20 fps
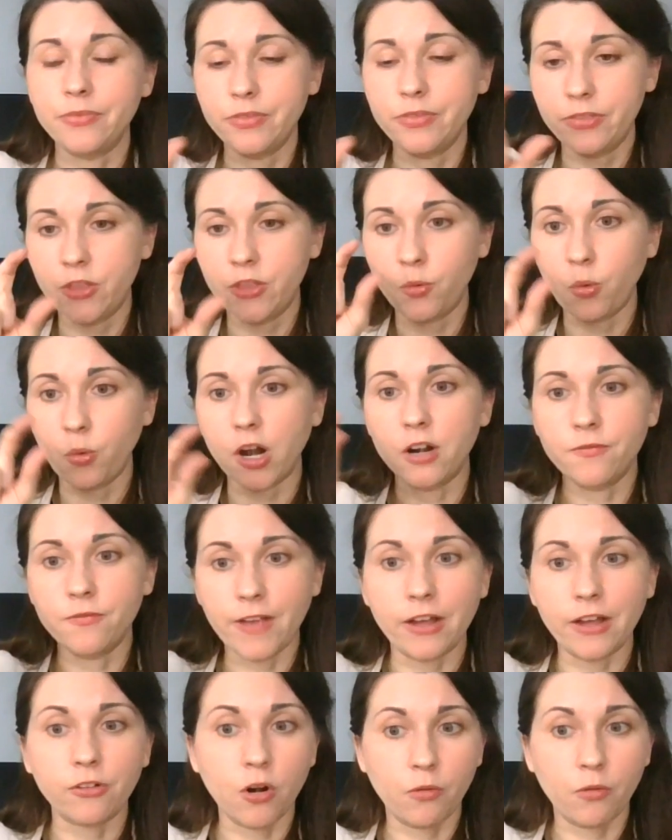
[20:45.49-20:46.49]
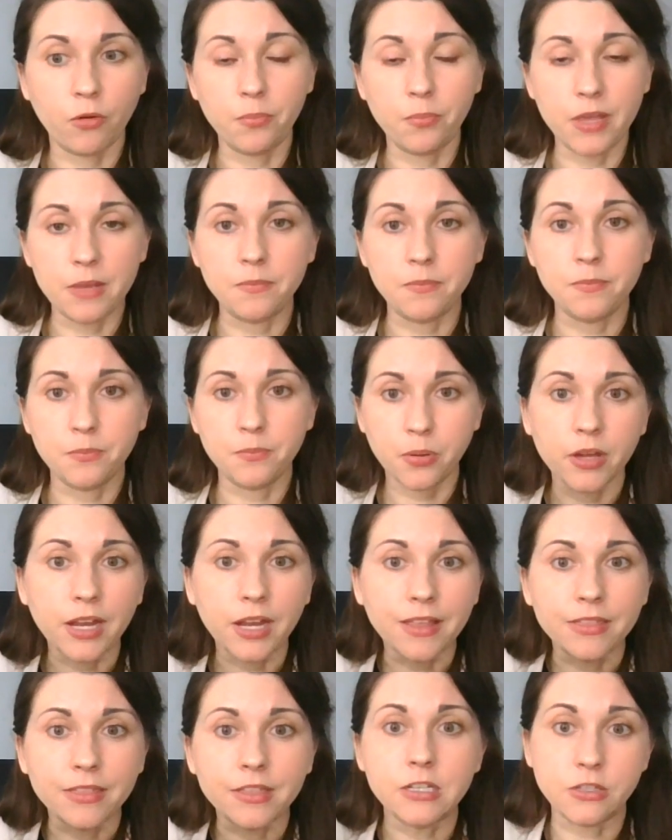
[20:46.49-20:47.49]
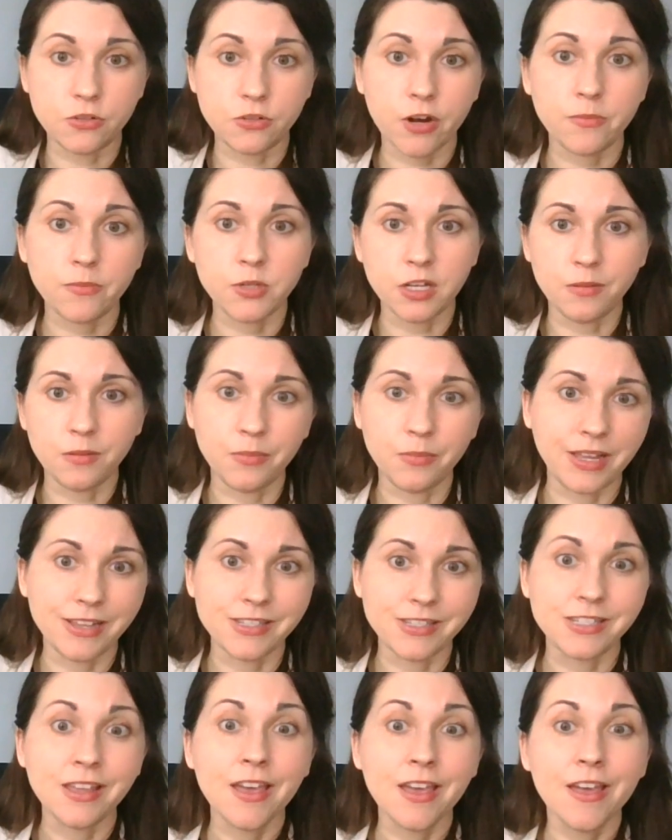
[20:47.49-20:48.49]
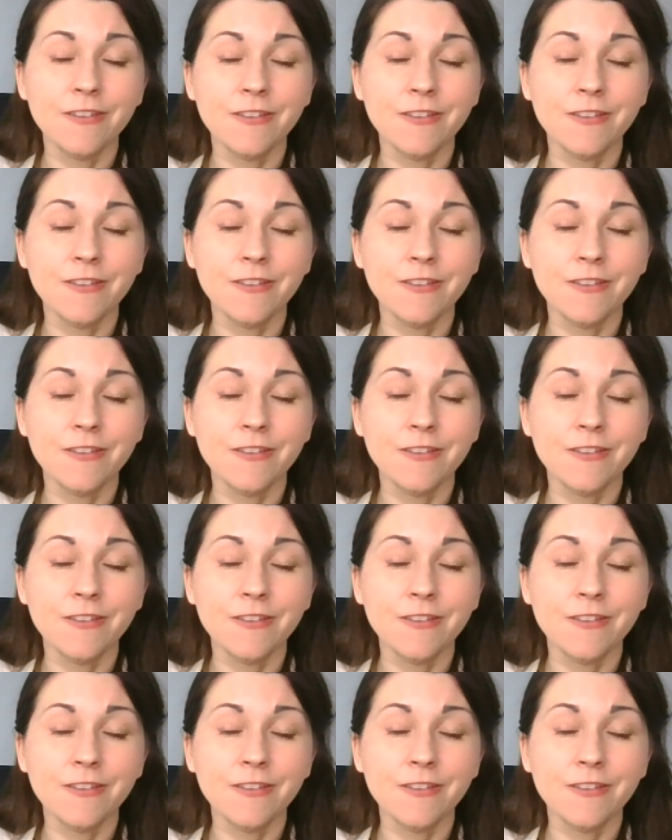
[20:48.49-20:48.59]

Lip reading: The word Velcro will be put in the description because